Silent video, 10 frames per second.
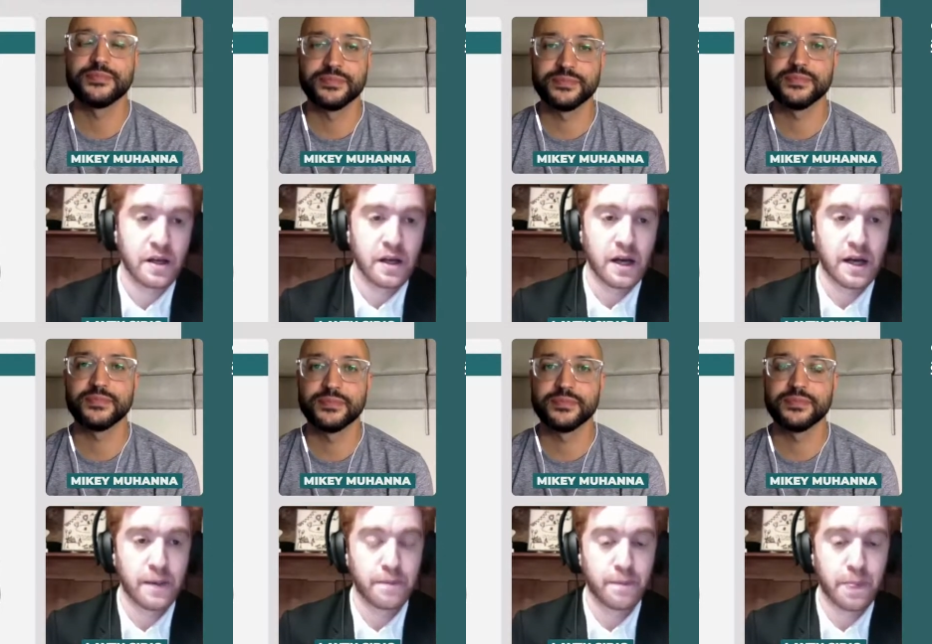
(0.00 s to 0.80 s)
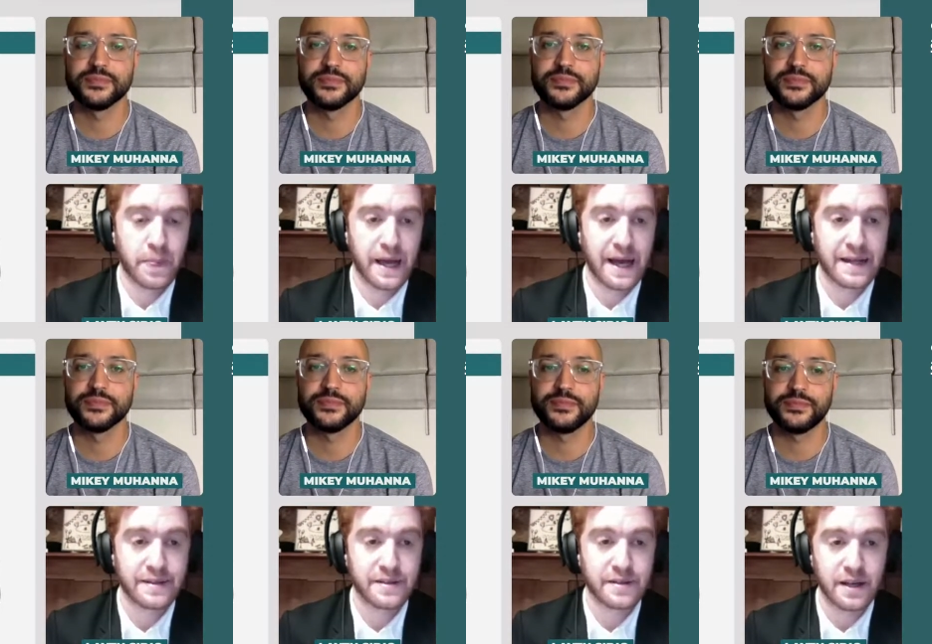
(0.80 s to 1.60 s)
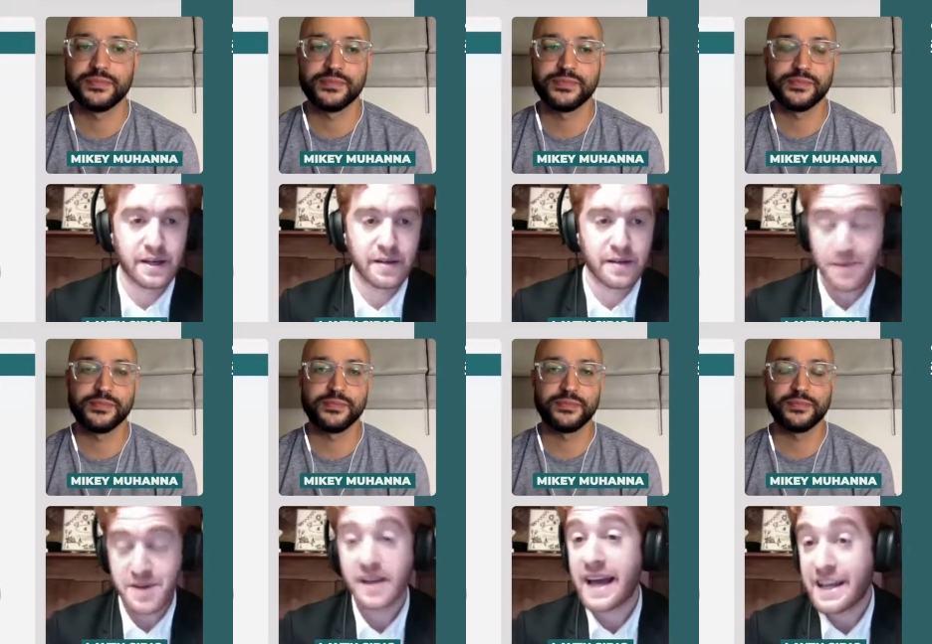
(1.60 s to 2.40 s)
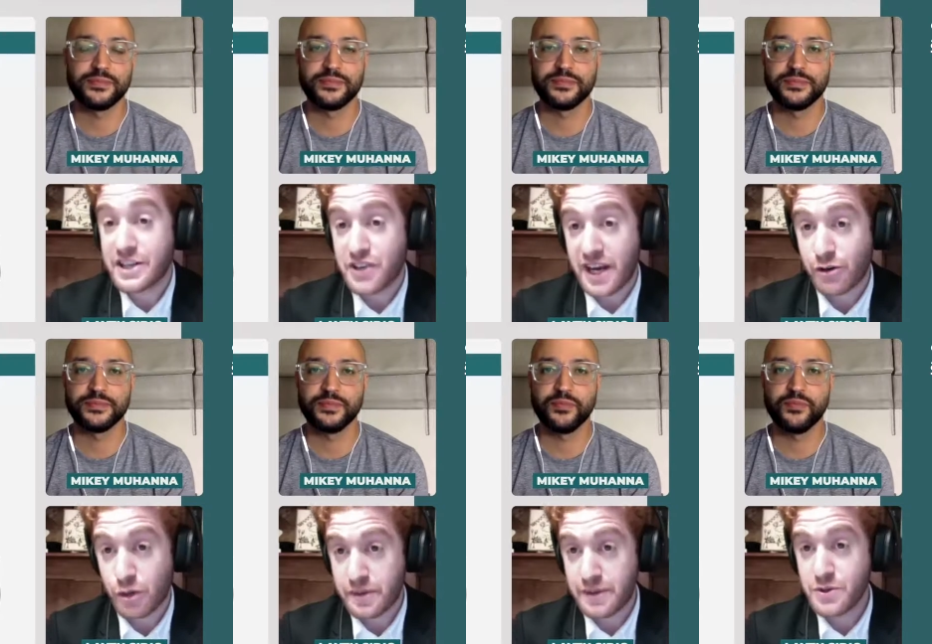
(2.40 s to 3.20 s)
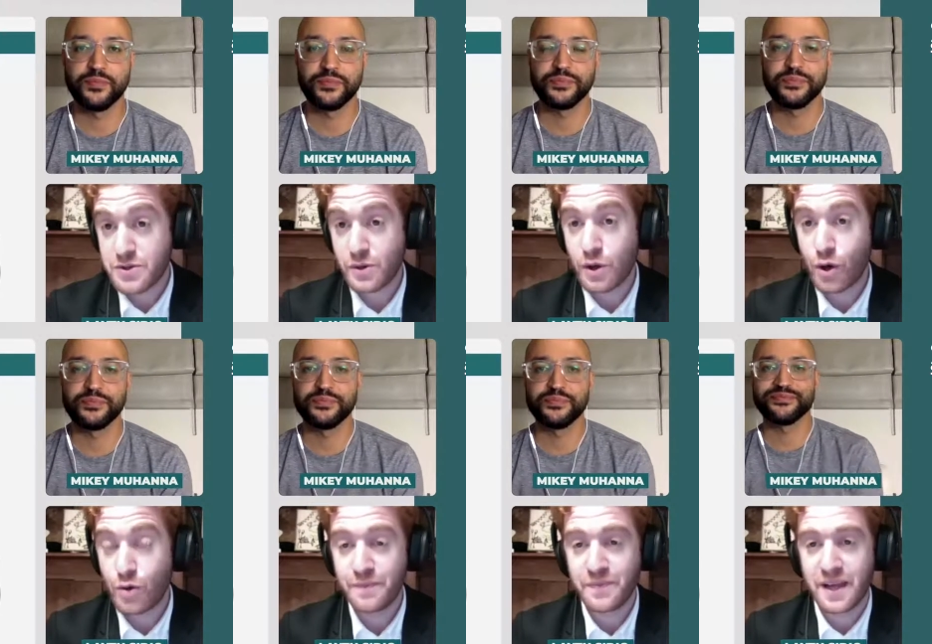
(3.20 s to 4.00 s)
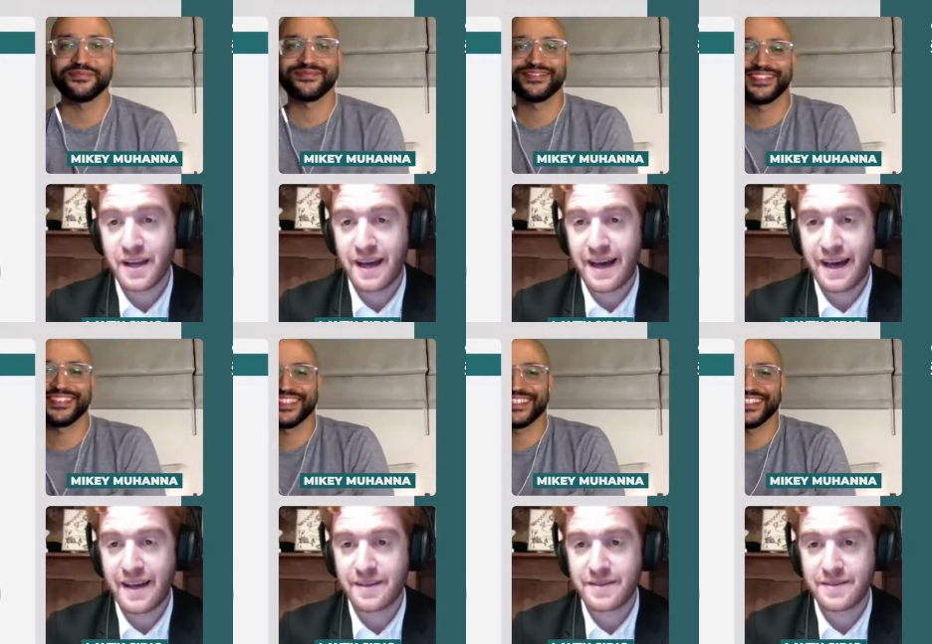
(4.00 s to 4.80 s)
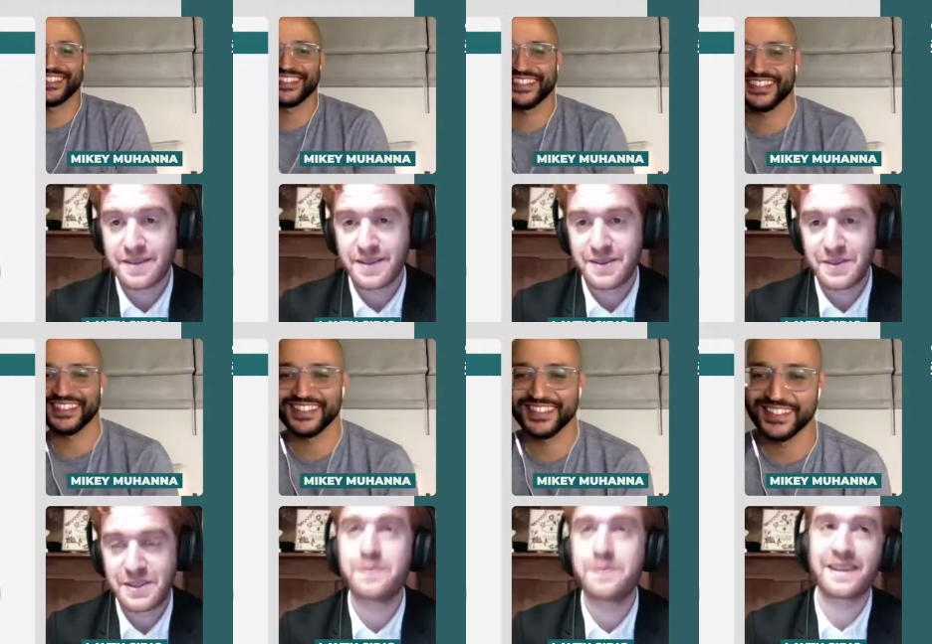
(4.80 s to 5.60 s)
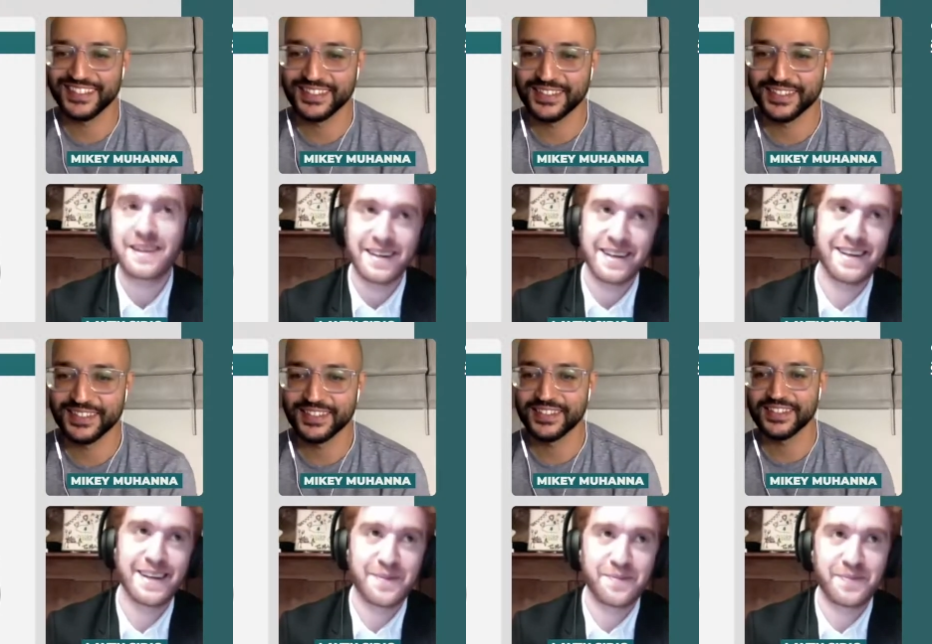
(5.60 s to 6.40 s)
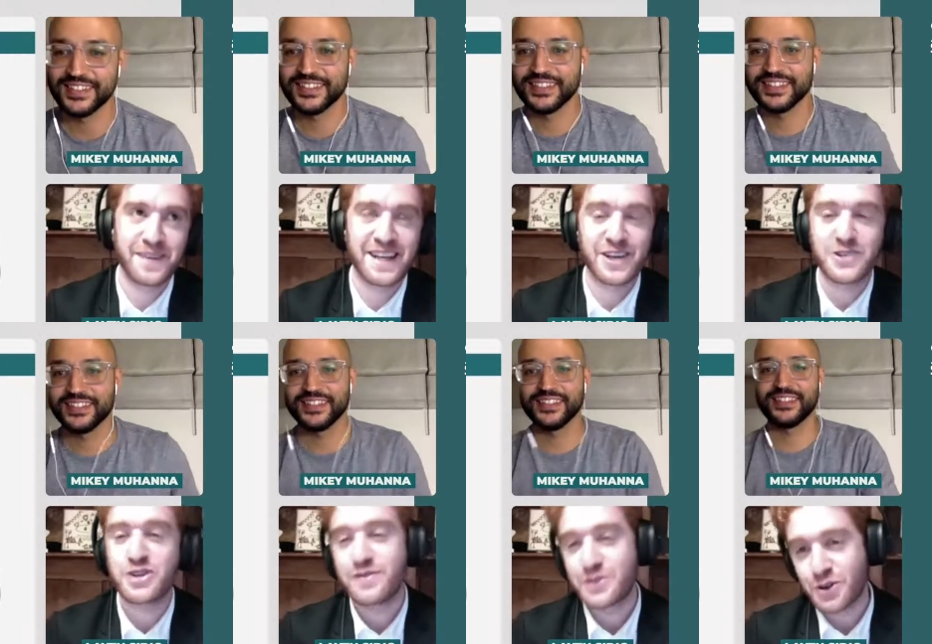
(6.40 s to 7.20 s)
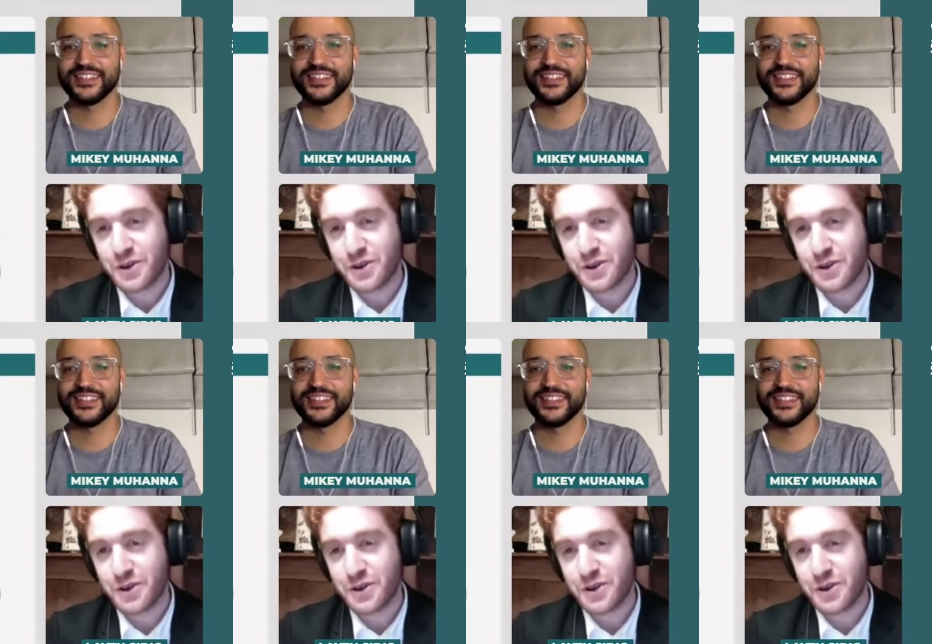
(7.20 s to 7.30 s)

Speaker 1: Um, and uh, from a young age, I grew up in a musical home, and typically um, in a conservatory